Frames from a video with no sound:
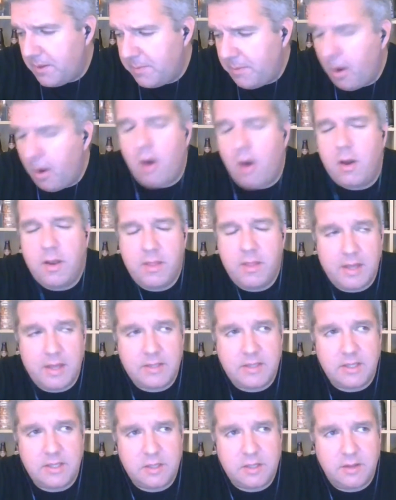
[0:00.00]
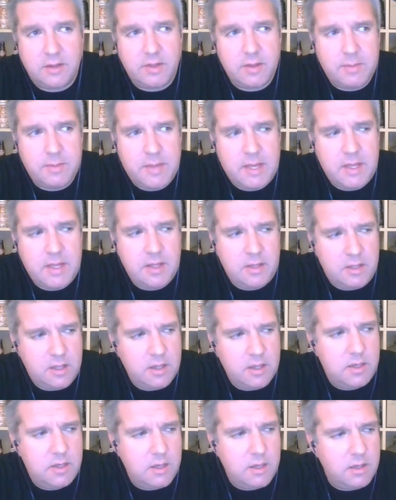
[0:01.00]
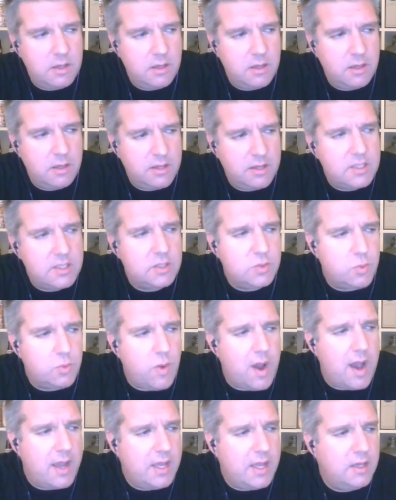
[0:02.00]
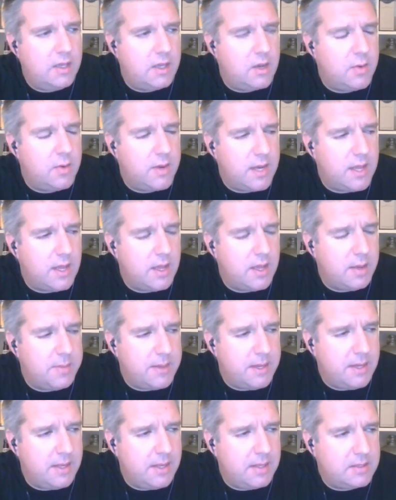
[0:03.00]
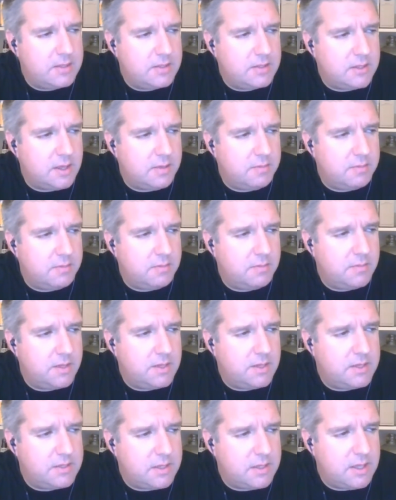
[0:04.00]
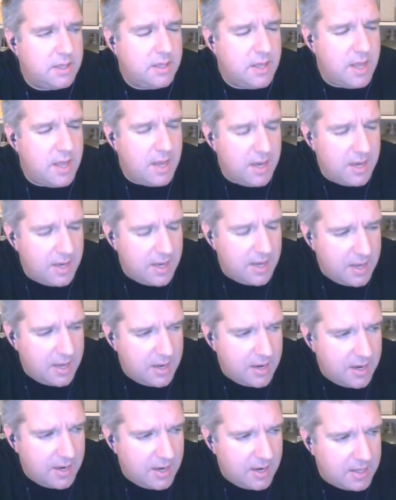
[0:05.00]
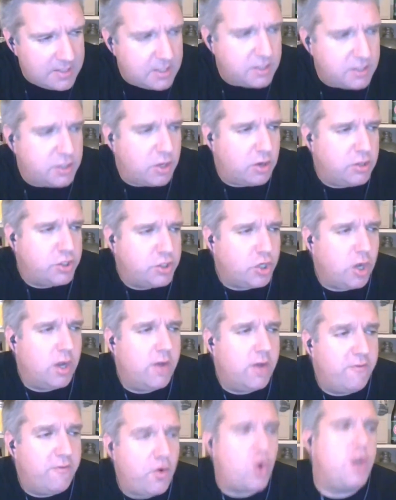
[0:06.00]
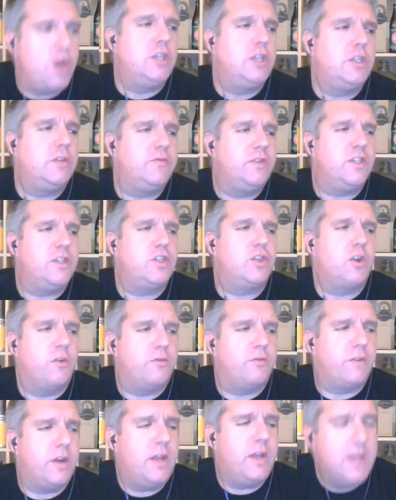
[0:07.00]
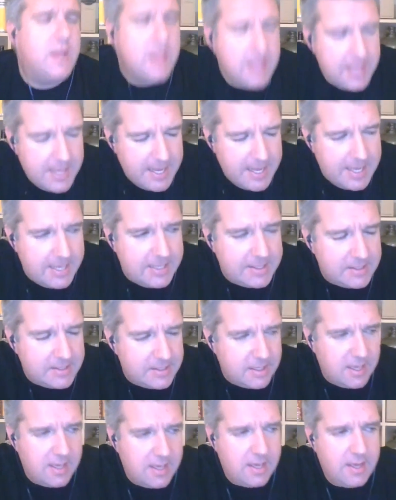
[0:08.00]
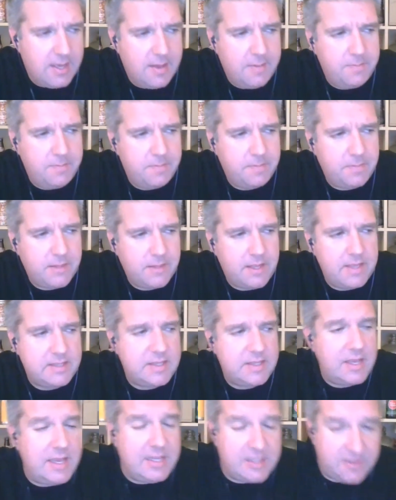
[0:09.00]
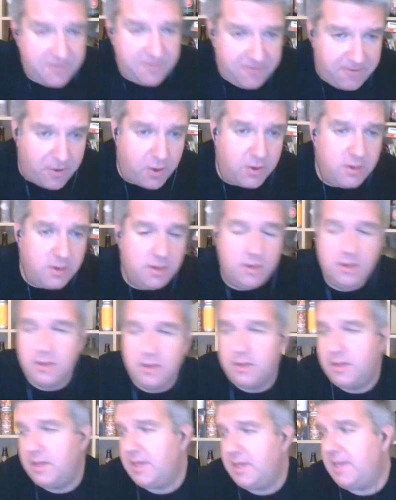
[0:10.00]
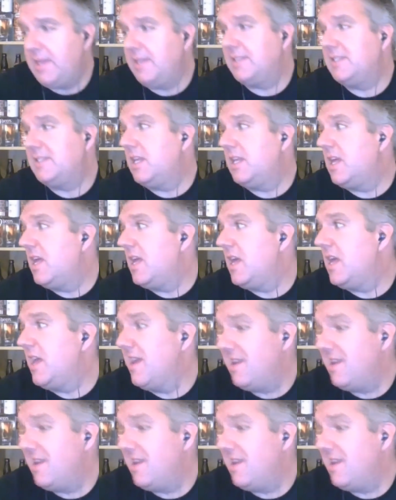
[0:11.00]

important in that sense. I think to, to, this is why you're doing it. I mean, it's um, it's it, it, it's a, jo- a voyage of discovery it's um, it's it's fun. It's